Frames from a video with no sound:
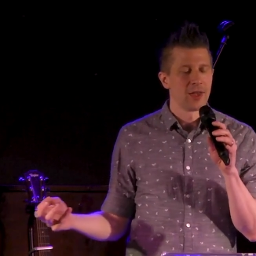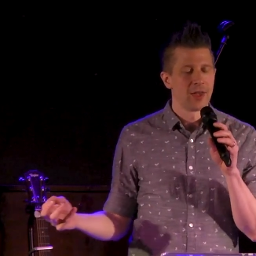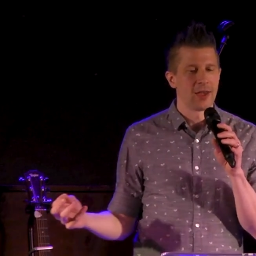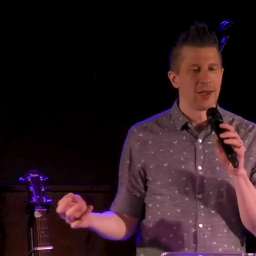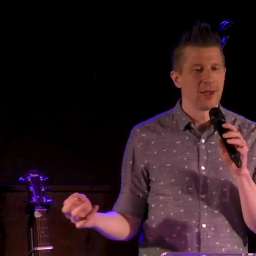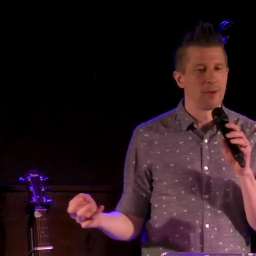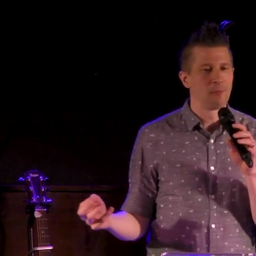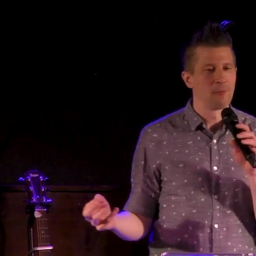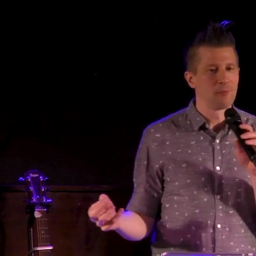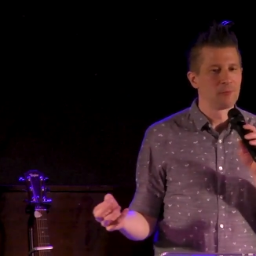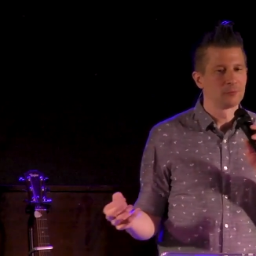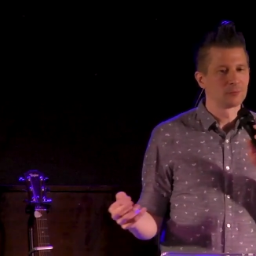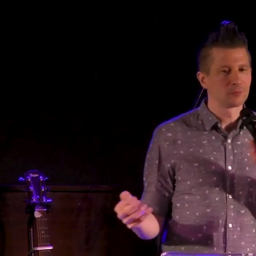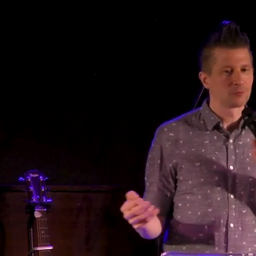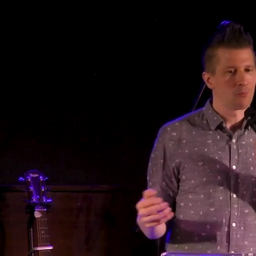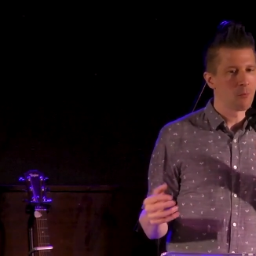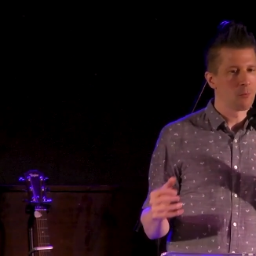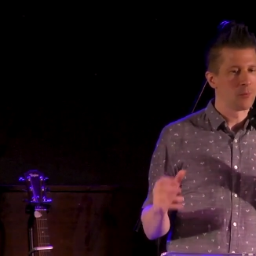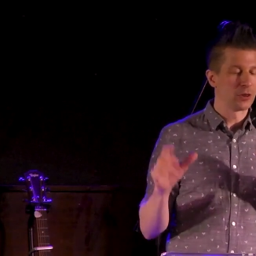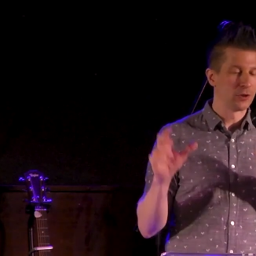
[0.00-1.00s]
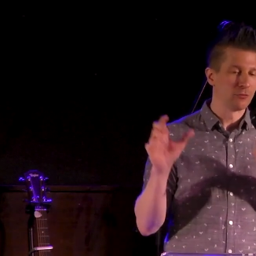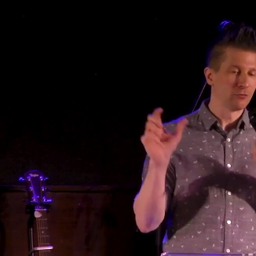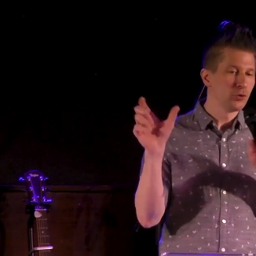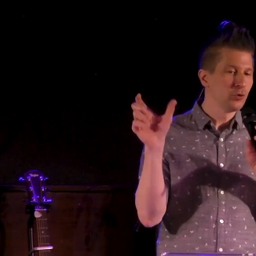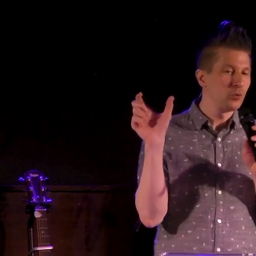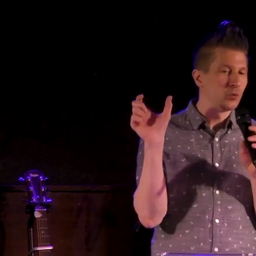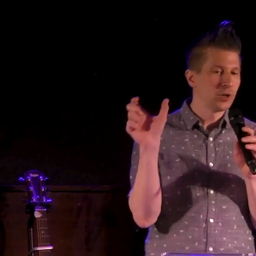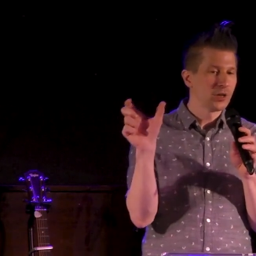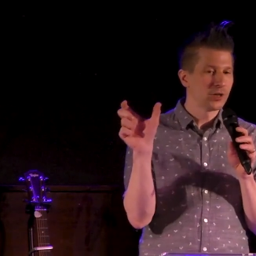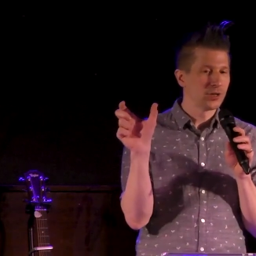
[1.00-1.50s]
but the
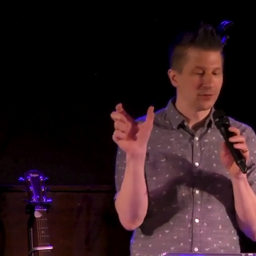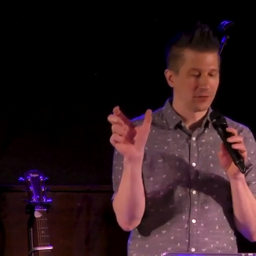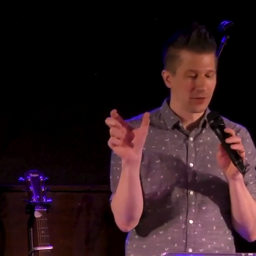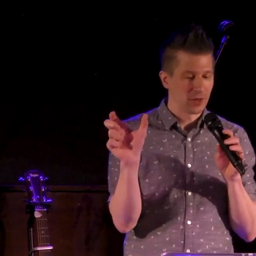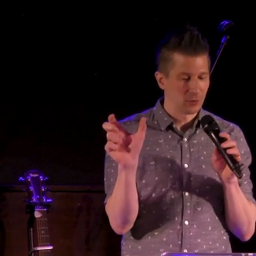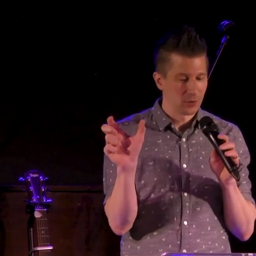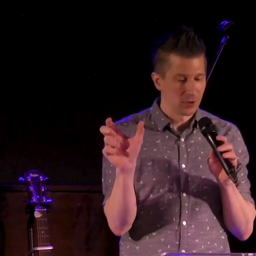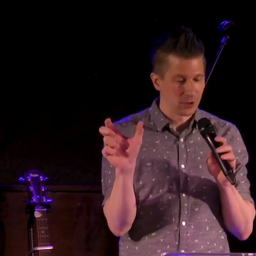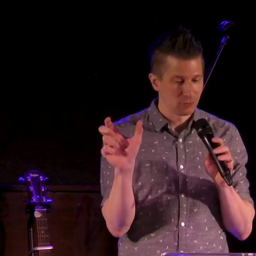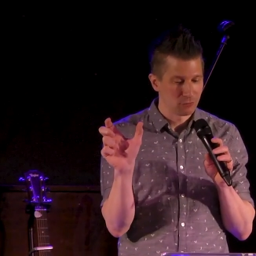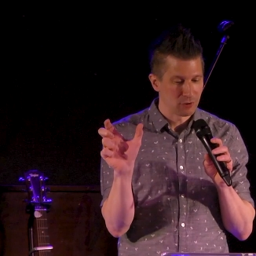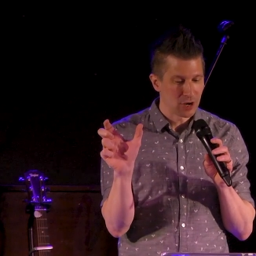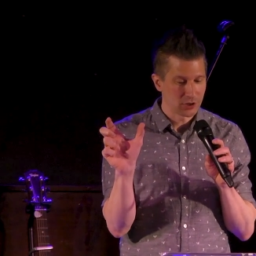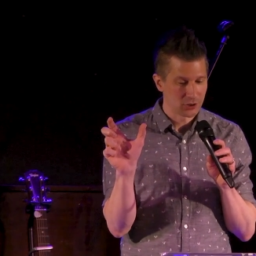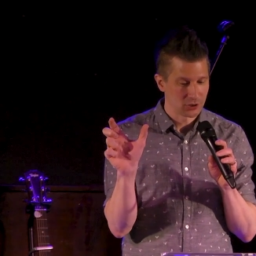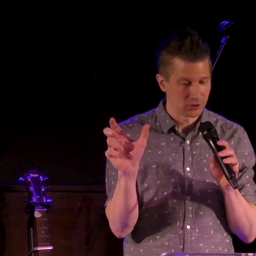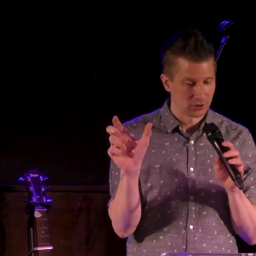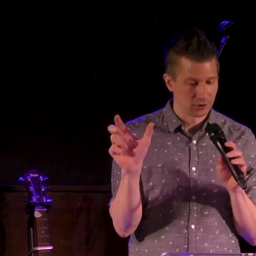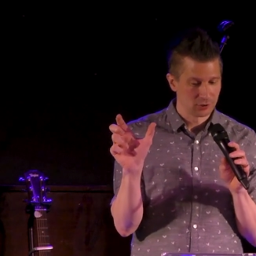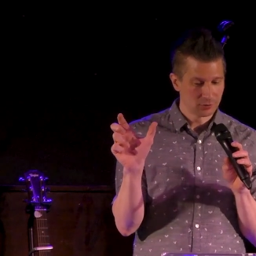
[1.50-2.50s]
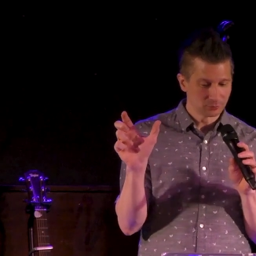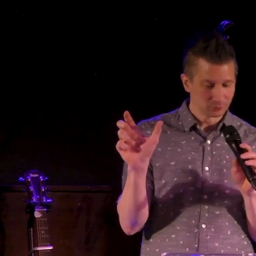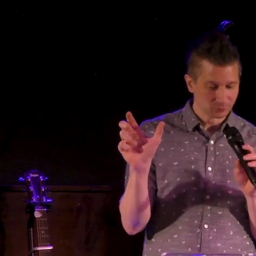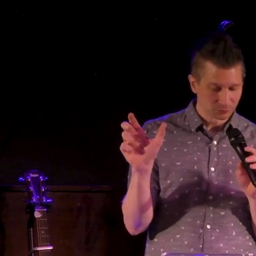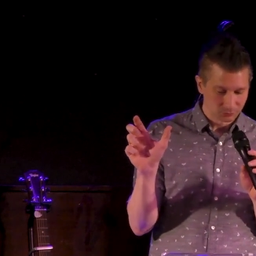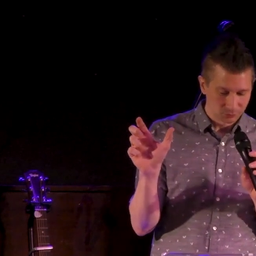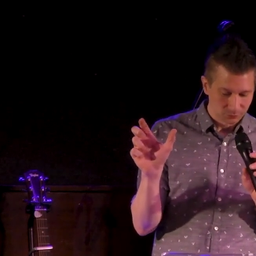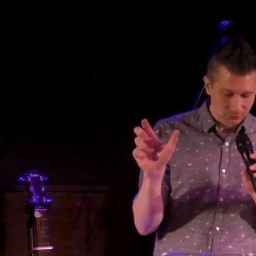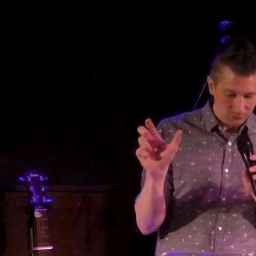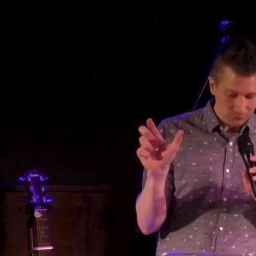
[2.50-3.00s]
root word of that word rational
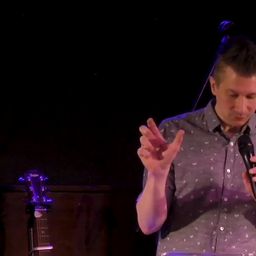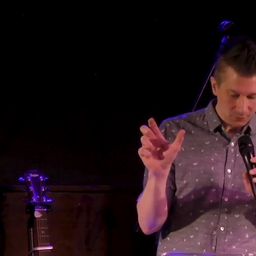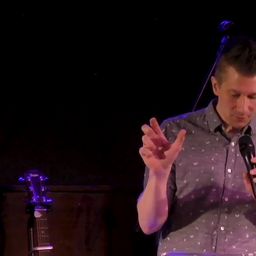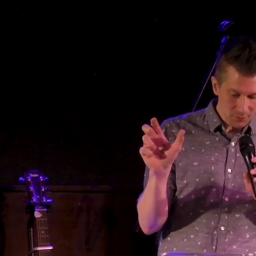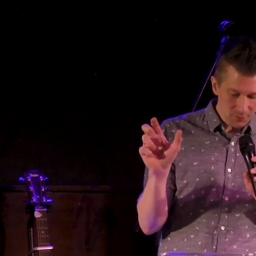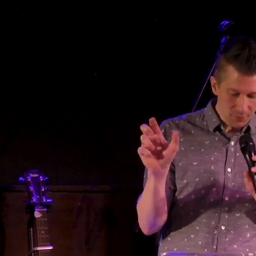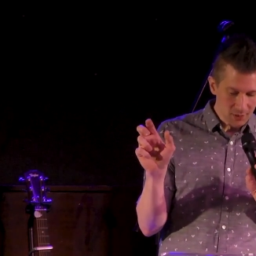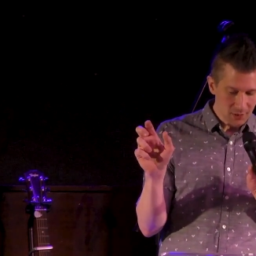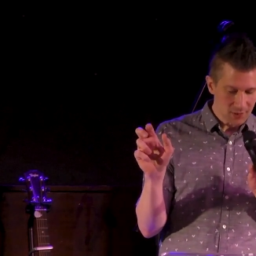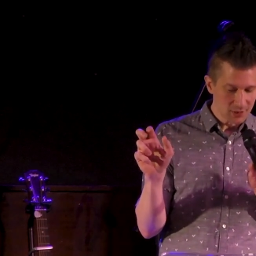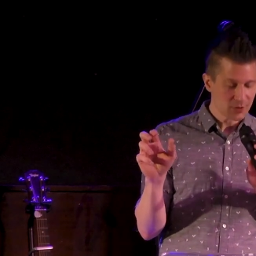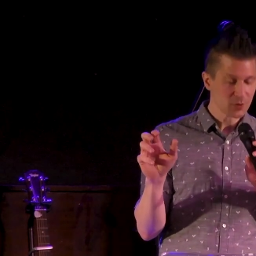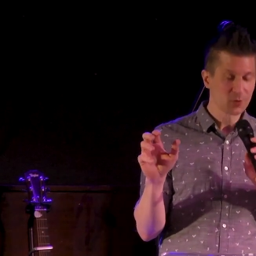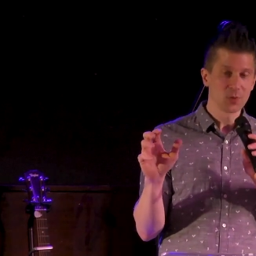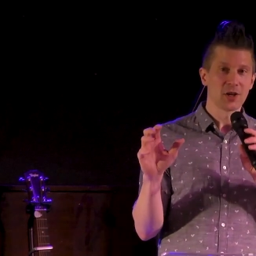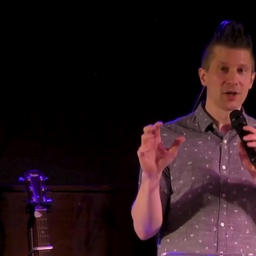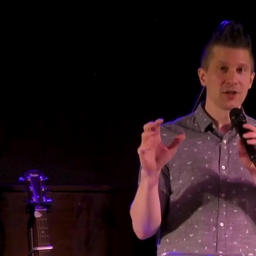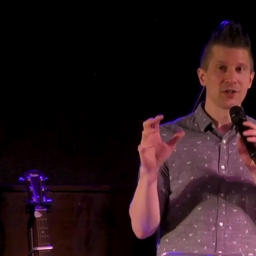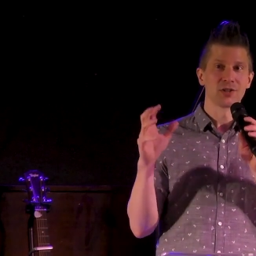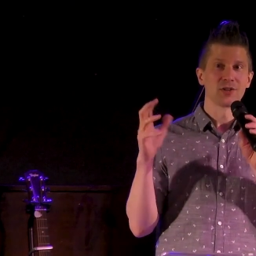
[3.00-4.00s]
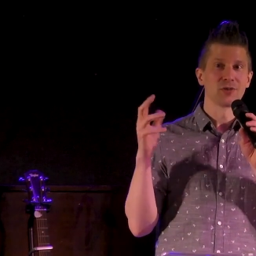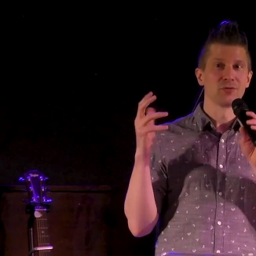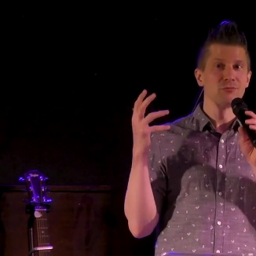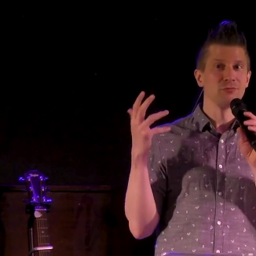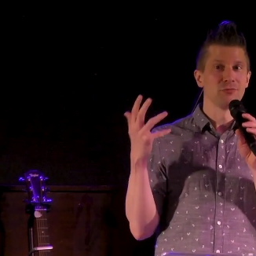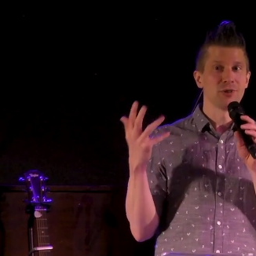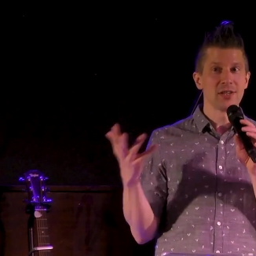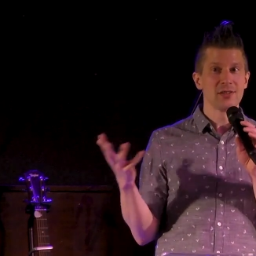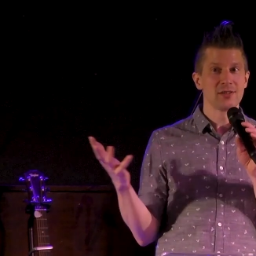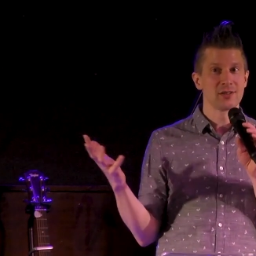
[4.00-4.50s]
is the word
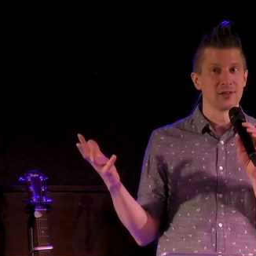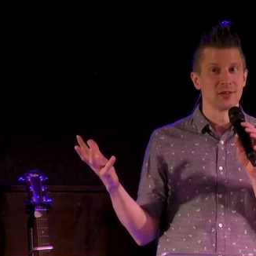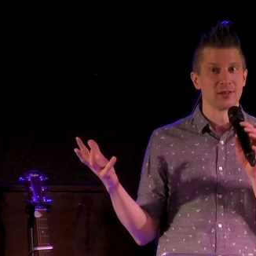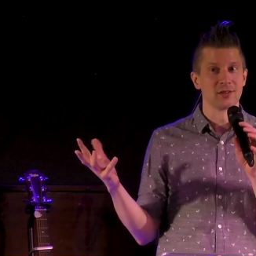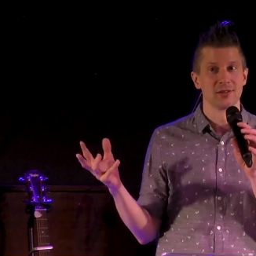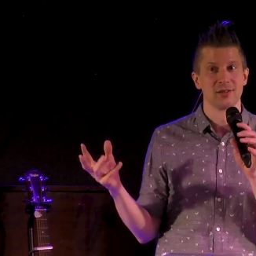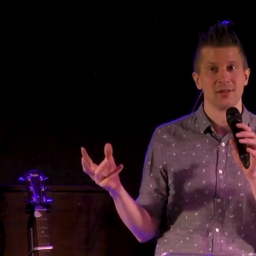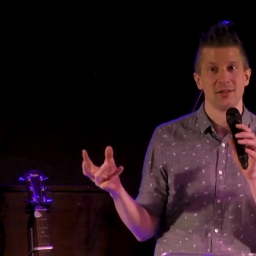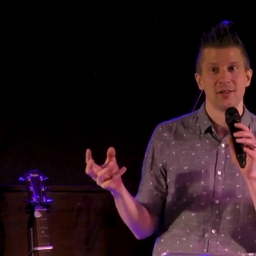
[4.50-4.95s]
reason.